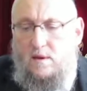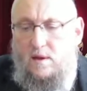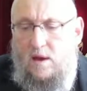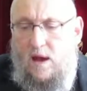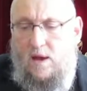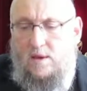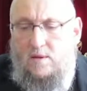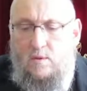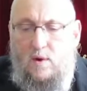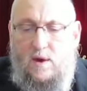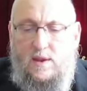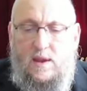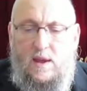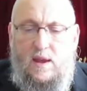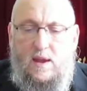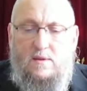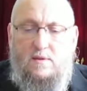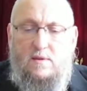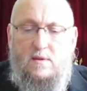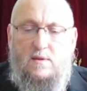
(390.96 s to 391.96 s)
on the one
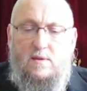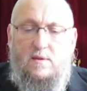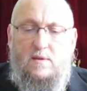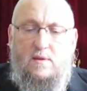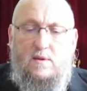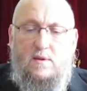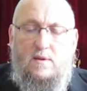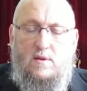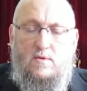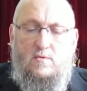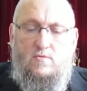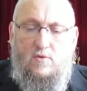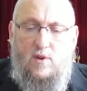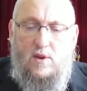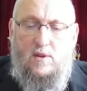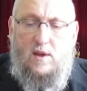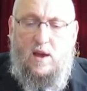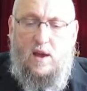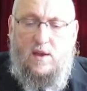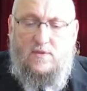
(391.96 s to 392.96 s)
hand,
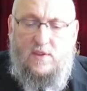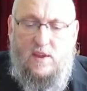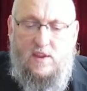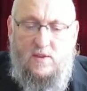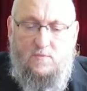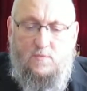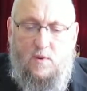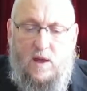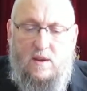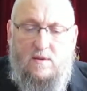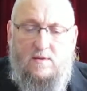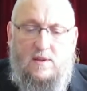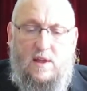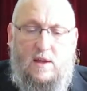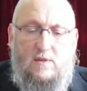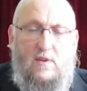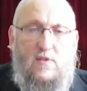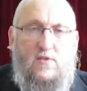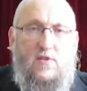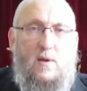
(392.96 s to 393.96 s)
realize that he's part of
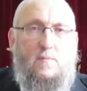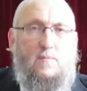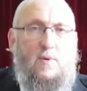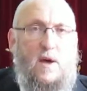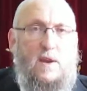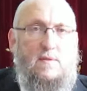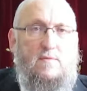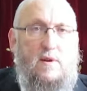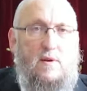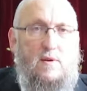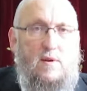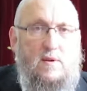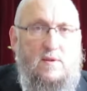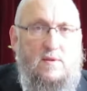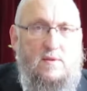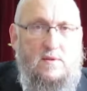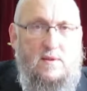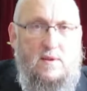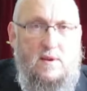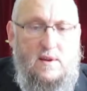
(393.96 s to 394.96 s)
Klal Yisrael, part of a
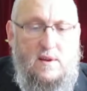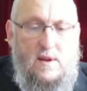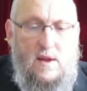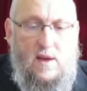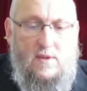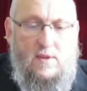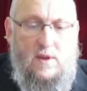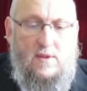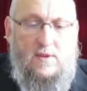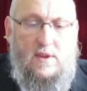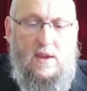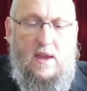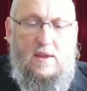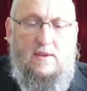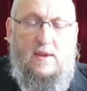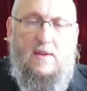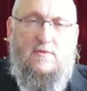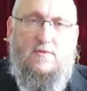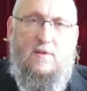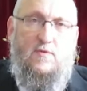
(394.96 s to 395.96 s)
whole. On the other hand,
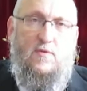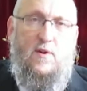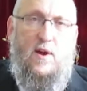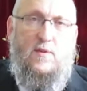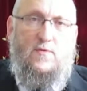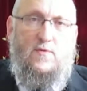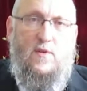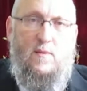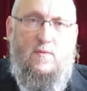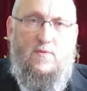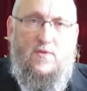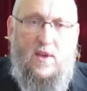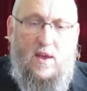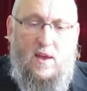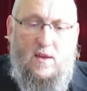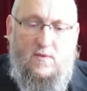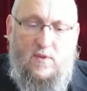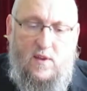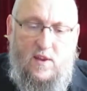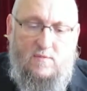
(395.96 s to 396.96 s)
he has to find for
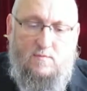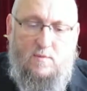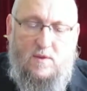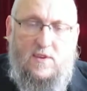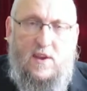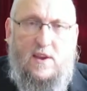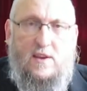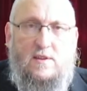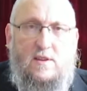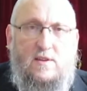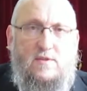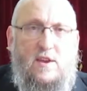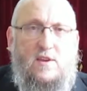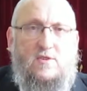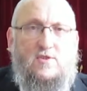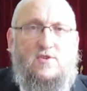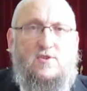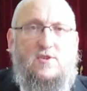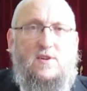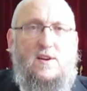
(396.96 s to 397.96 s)
himself his particular
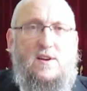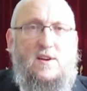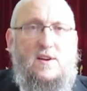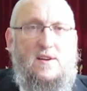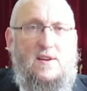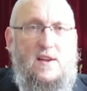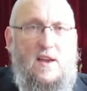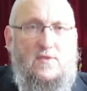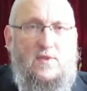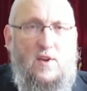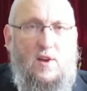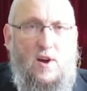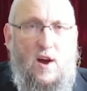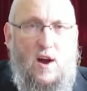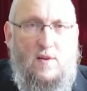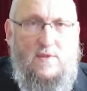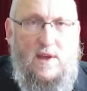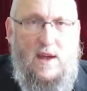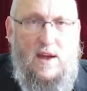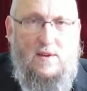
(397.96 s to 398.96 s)
niche. He has to
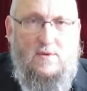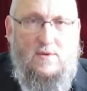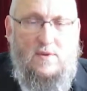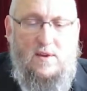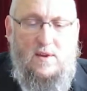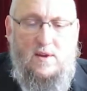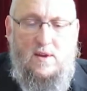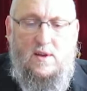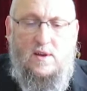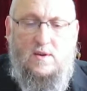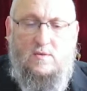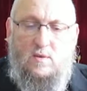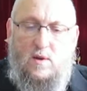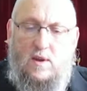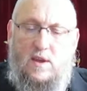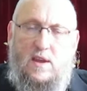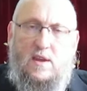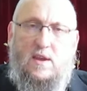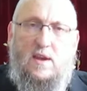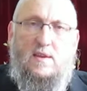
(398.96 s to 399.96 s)
carve out where
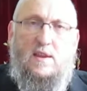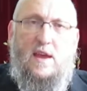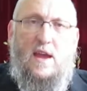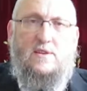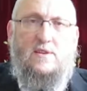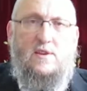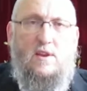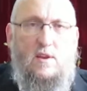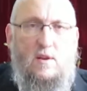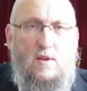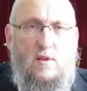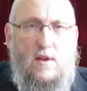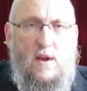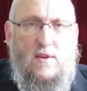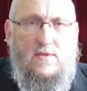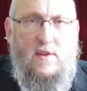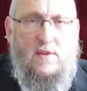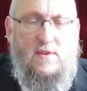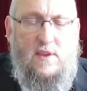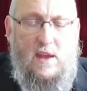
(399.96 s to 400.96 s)
he can actually
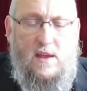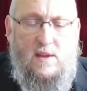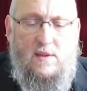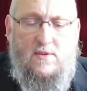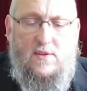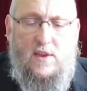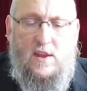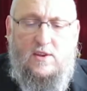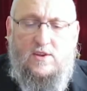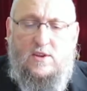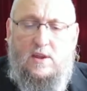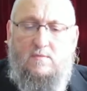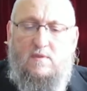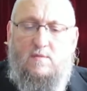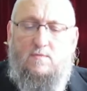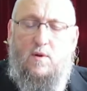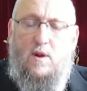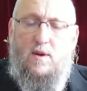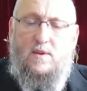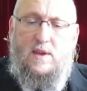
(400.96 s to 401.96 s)
utilize the talents that Hashem
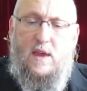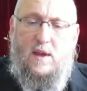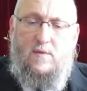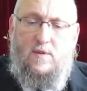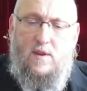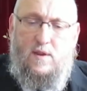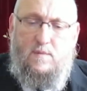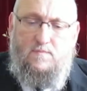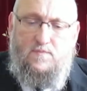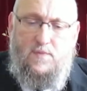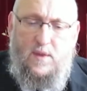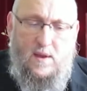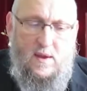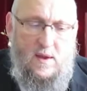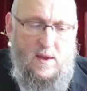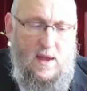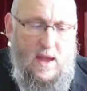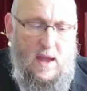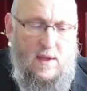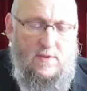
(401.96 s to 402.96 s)
Yisbarach gave him,
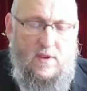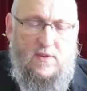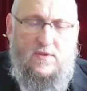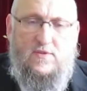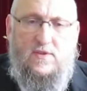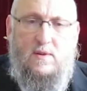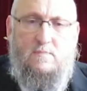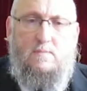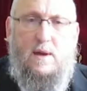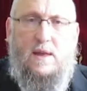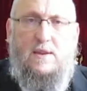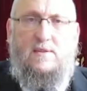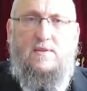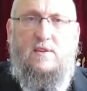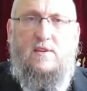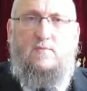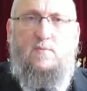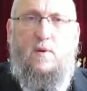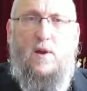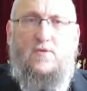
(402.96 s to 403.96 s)
and this is embedded in
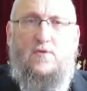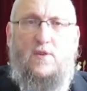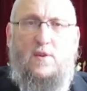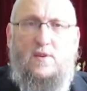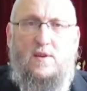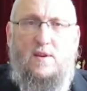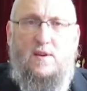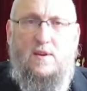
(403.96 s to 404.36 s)
this pasuk.